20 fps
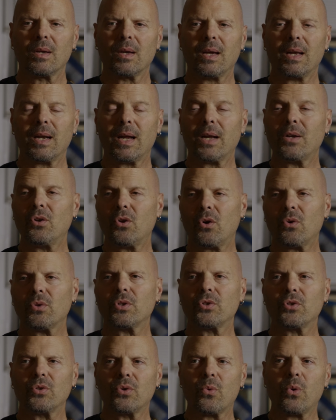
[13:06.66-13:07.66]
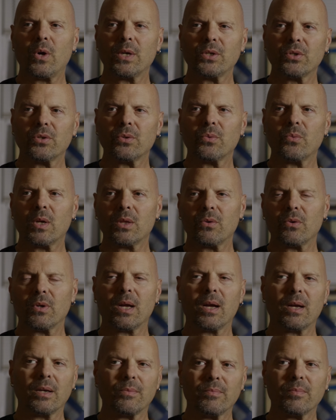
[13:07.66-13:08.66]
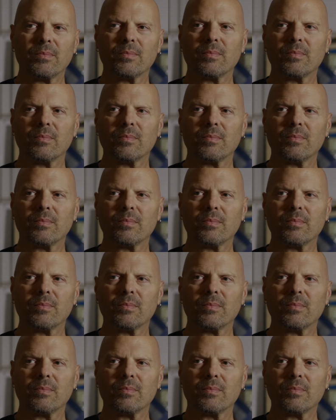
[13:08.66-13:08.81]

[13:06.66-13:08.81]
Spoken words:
And I know that you questioned whether or not